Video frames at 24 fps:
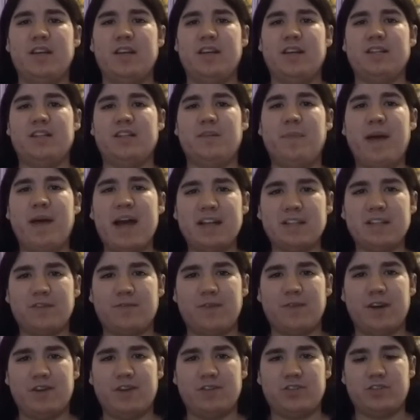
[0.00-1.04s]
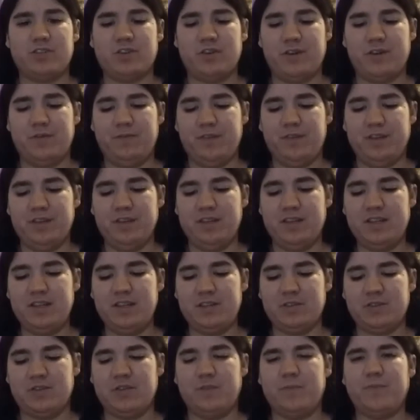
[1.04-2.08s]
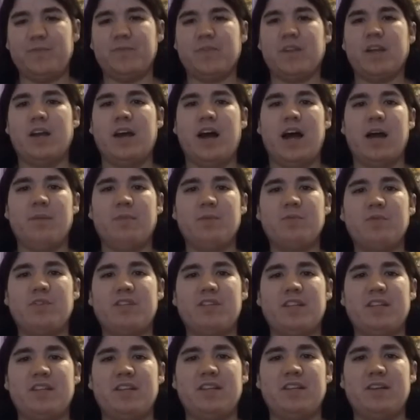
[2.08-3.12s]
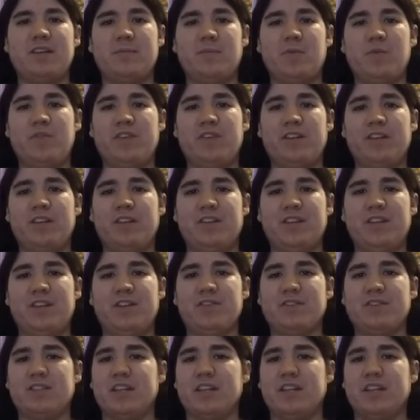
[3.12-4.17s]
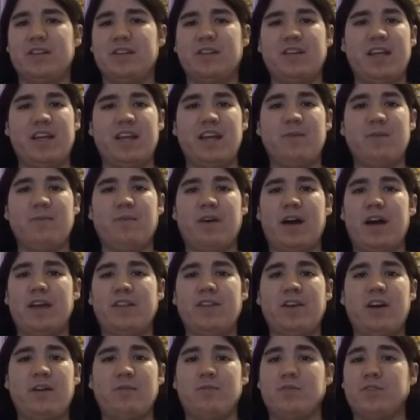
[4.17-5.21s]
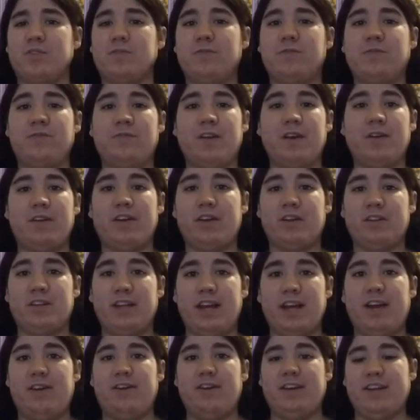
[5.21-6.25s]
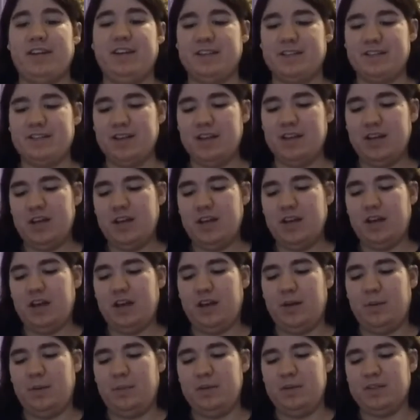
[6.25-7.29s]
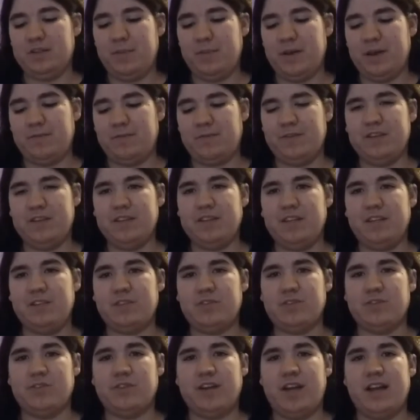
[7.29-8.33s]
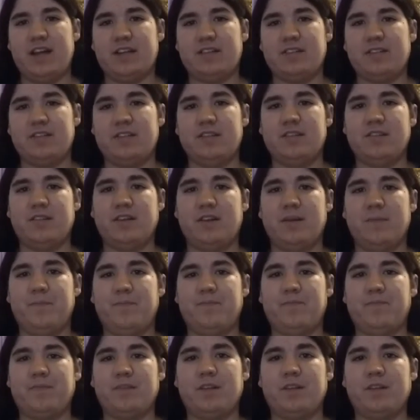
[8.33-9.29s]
Is The Pacifier starring Vin Diesel. I remember seeing that movie in the theaters, and it I thought it was very hilarious. Um, it's about Vin Diesel as this um,